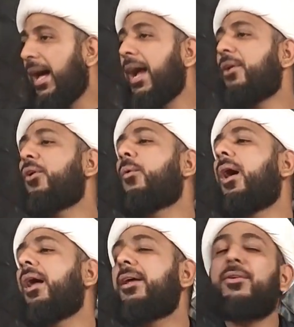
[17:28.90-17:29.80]
I don't
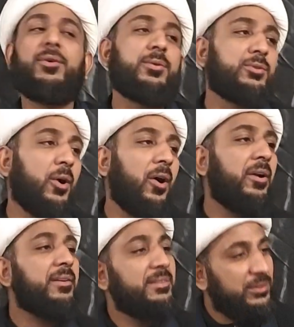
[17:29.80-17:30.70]
want to do
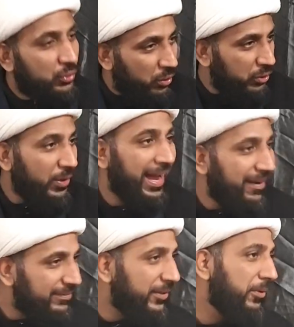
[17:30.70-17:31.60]
Zohar. No, you
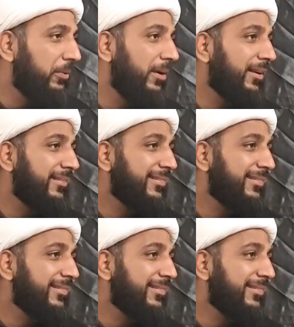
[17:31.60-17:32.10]
have to do it.